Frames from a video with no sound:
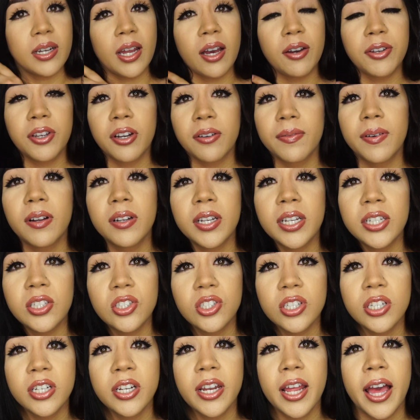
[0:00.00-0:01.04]
out your
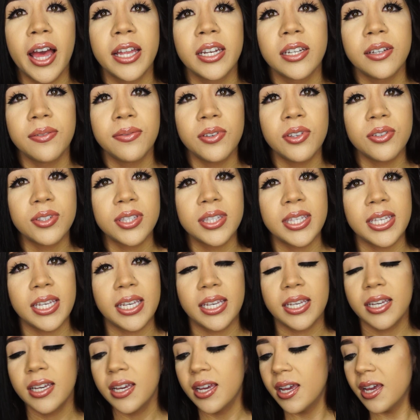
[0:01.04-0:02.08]
foundation, and if you
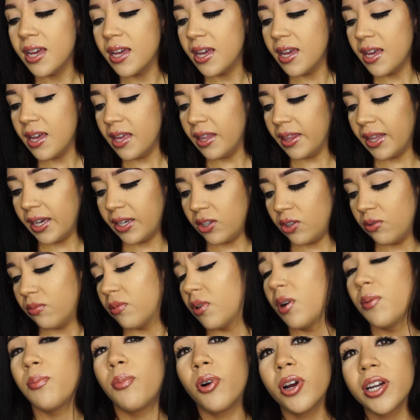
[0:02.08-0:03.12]
see that you
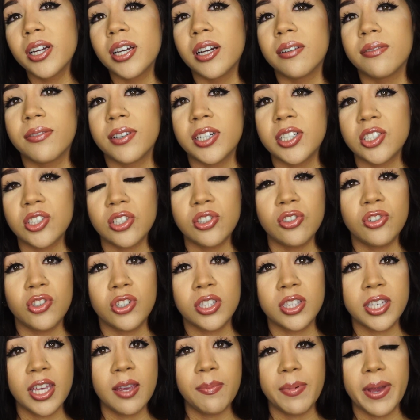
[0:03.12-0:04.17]
want more coverage, then you
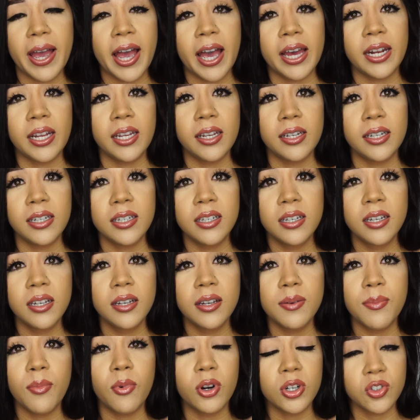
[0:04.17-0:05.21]
just keep adding
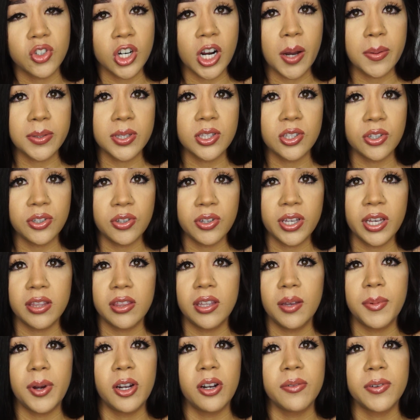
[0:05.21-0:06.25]
more drops until you get
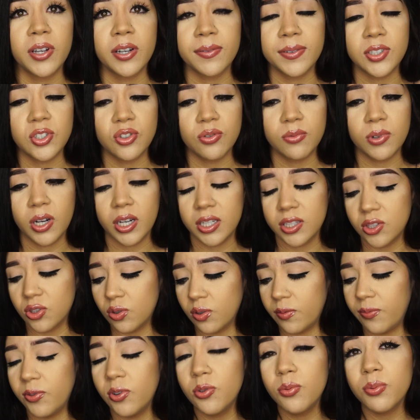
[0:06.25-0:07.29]
the amount of coverage you want. So
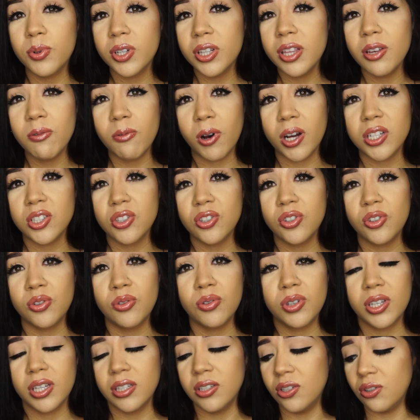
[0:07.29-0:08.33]
if you really want to, you
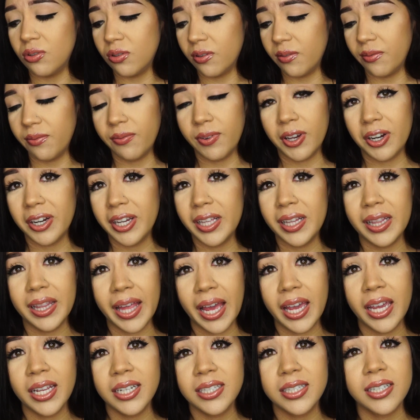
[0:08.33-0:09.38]
can do a very
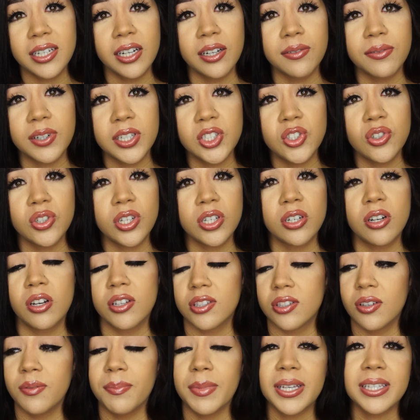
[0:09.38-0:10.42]
light coverage. You can
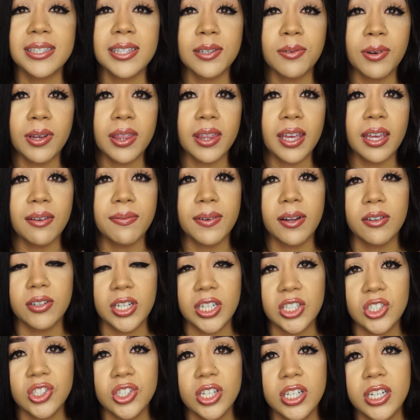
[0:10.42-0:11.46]
also mix it with a
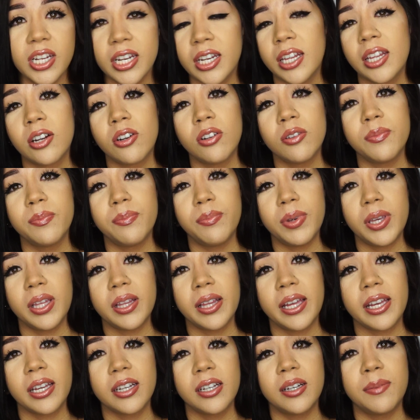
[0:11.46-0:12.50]
foundation and it'll be
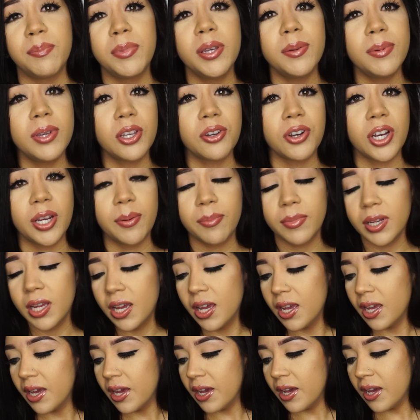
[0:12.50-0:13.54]
like a BB cream.
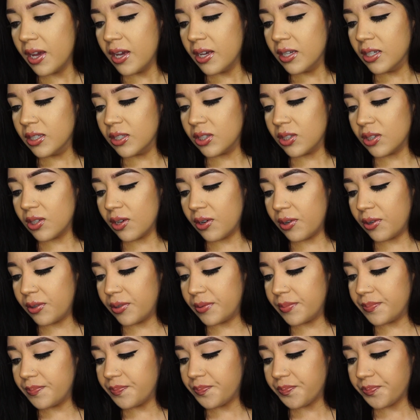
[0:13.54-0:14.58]
So